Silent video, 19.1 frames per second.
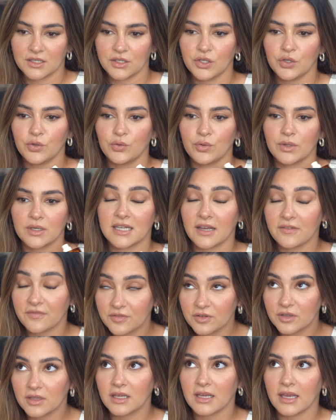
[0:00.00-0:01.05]
You
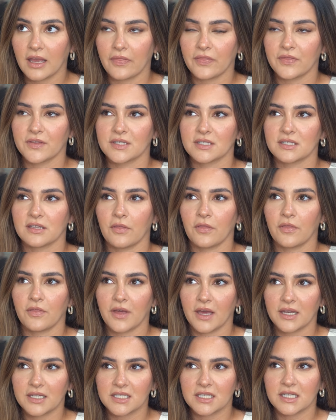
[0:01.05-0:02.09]
definitely get the
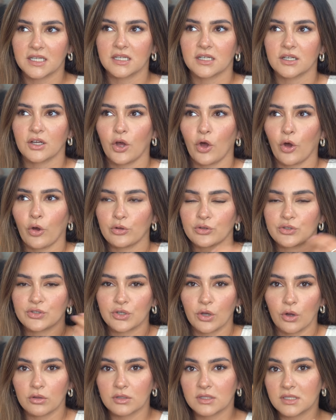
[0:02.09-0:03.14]
synthetic,
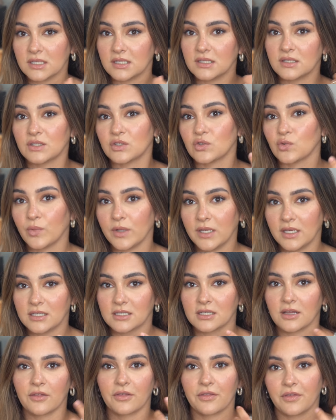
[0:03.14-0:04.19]
salty,
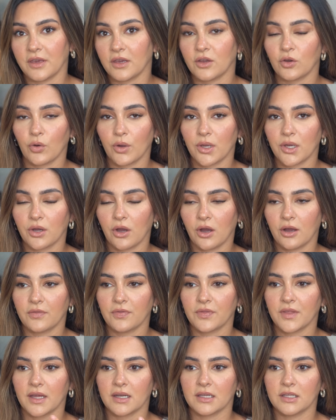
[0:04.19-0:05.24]
sweet thing going
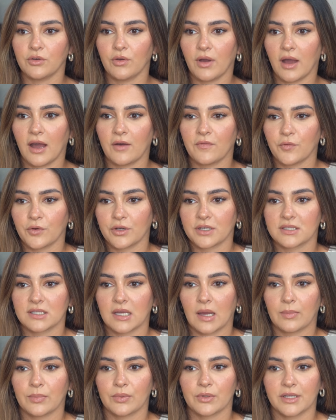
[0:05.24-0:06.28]
on that you have, for
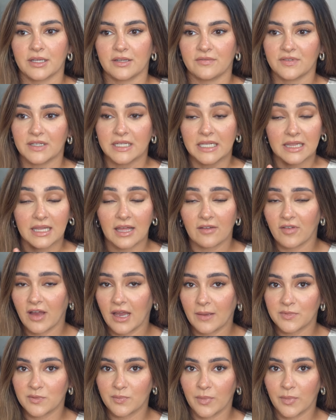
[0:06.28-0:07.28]
example, in Vanilla Vibes